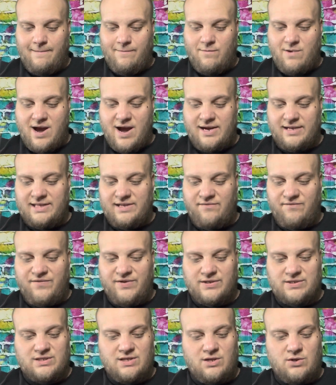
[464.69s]
Wow, everything
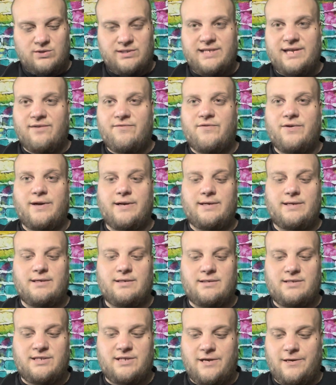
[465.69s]
feels a little different.
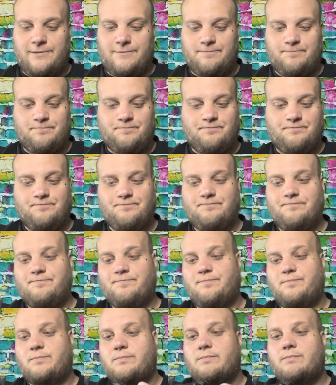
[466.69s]
So,
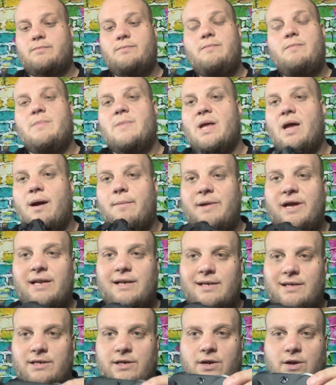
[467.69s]
I
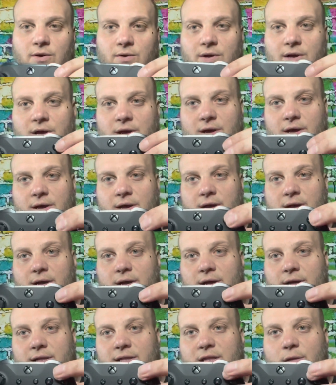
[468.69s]
mean, you know,
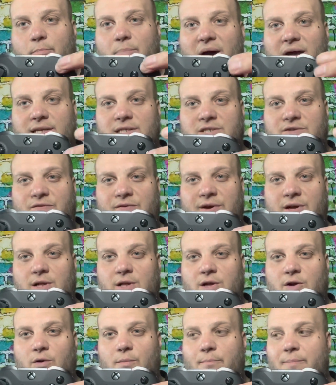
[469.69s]
the buttons feel a
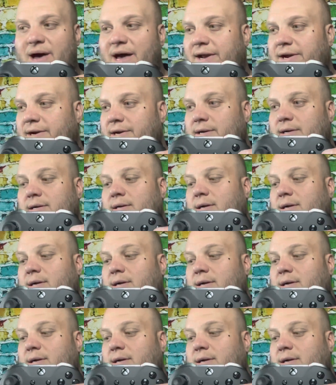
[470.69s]
little better.